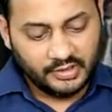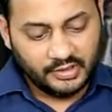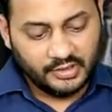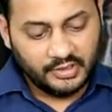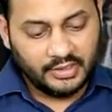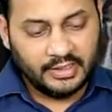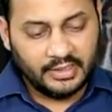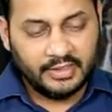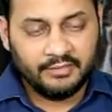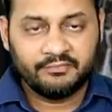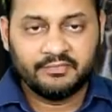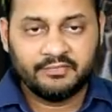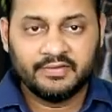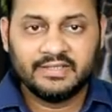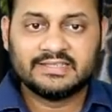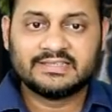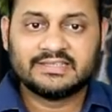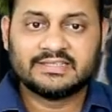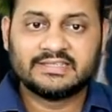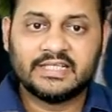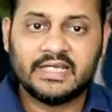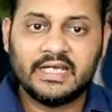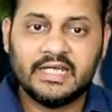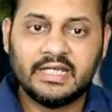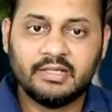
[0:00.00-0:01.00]
If he's
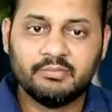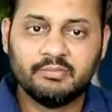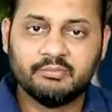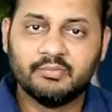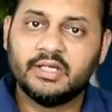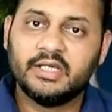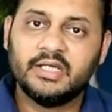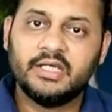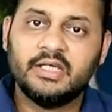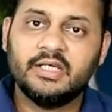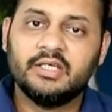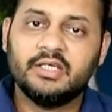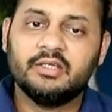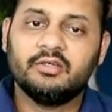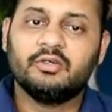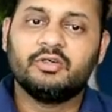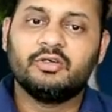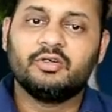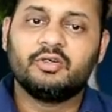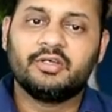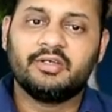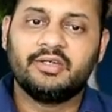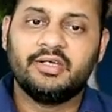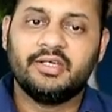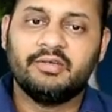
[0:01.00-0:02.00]
selling money,
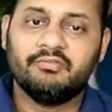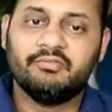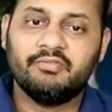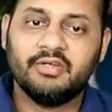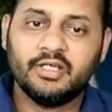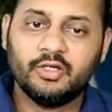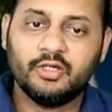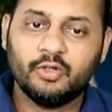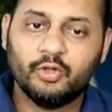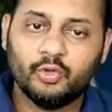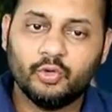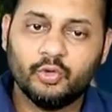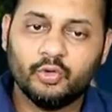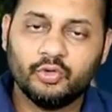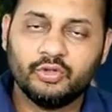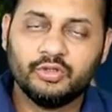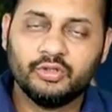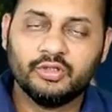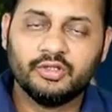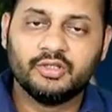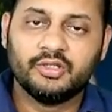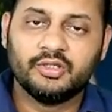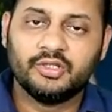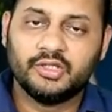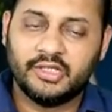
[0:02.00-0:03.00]
giving
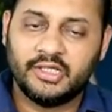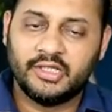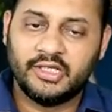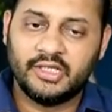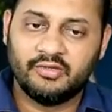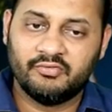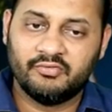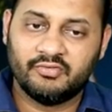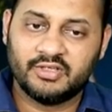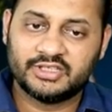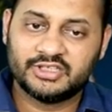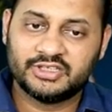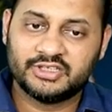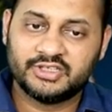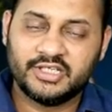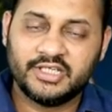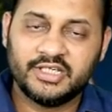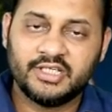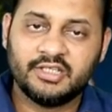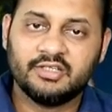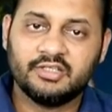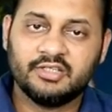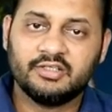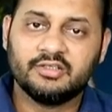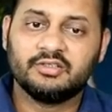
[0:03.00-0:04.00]
loan,
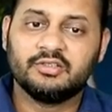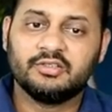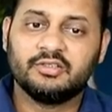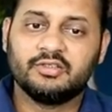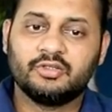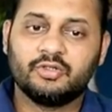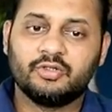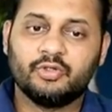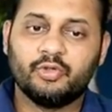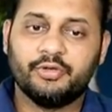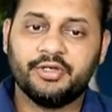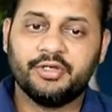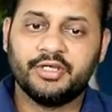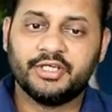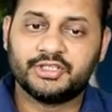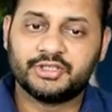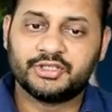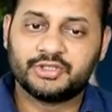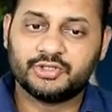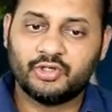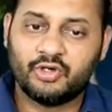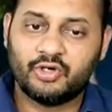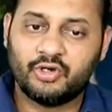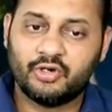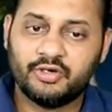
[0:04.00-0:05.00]
investing, going
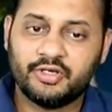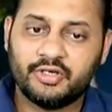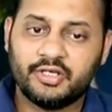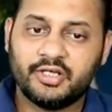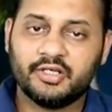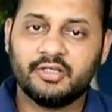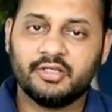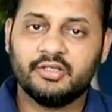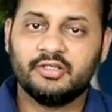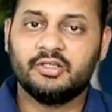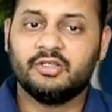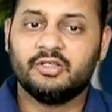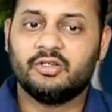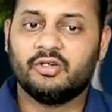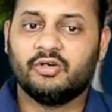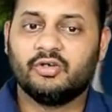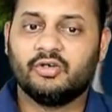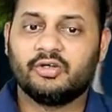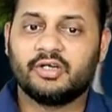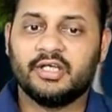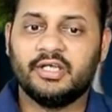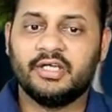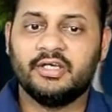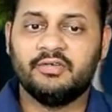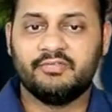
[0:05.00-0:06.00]
short, or
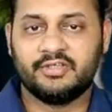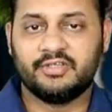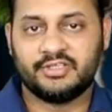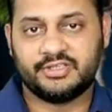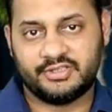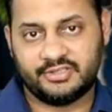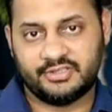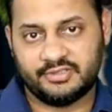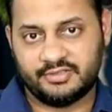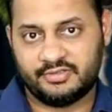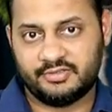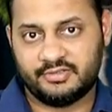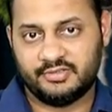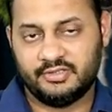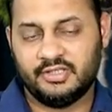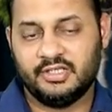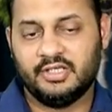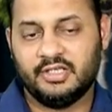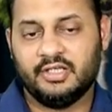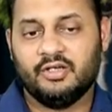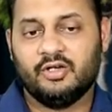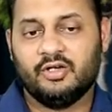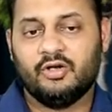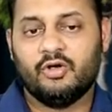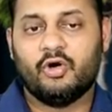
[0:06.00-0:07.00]
investor,
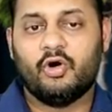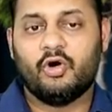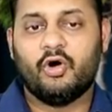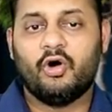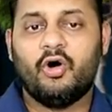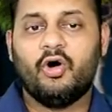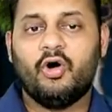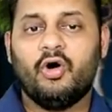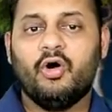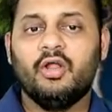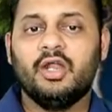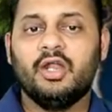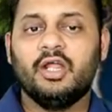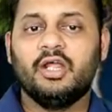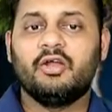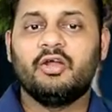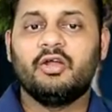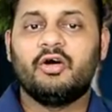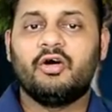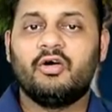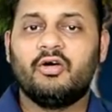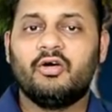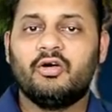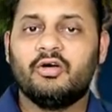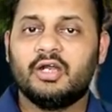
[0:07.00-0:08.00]
all and
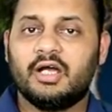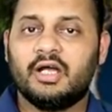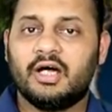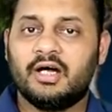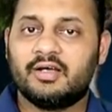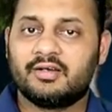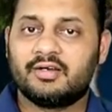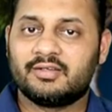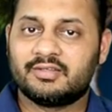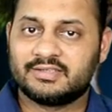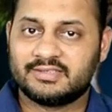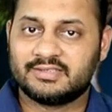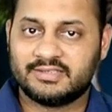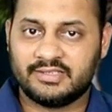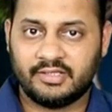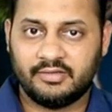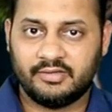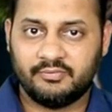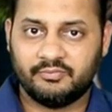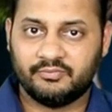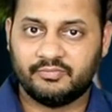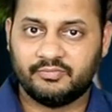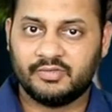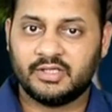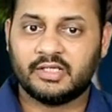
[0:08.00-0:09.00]
all are the
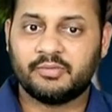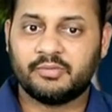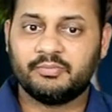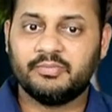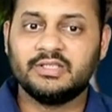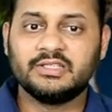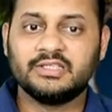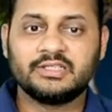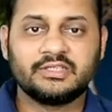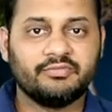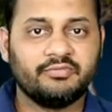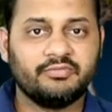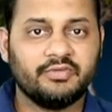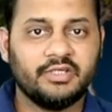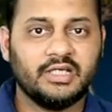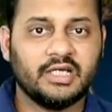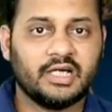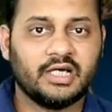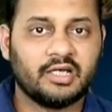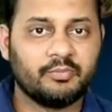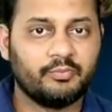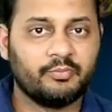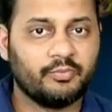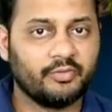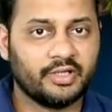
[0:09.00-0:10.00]
same. That means we
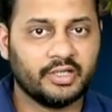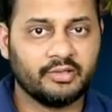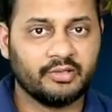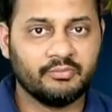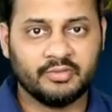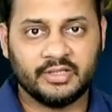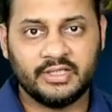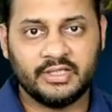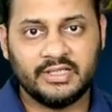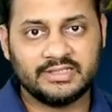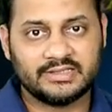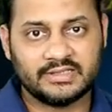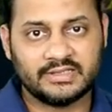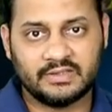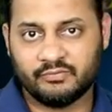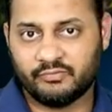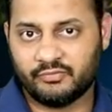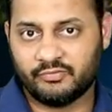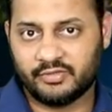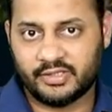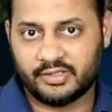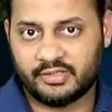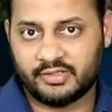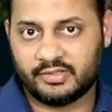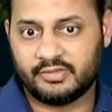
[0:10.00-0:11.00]
are putting money
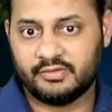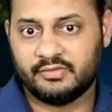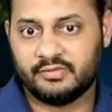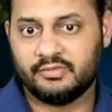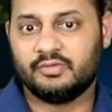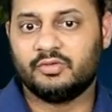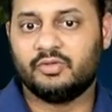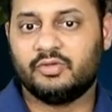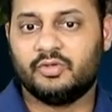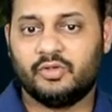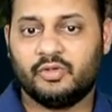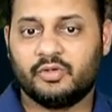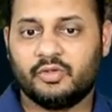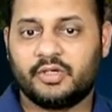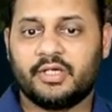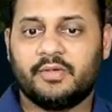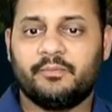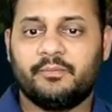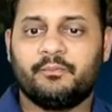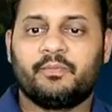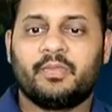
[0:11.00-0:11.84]
somewhere. Okay.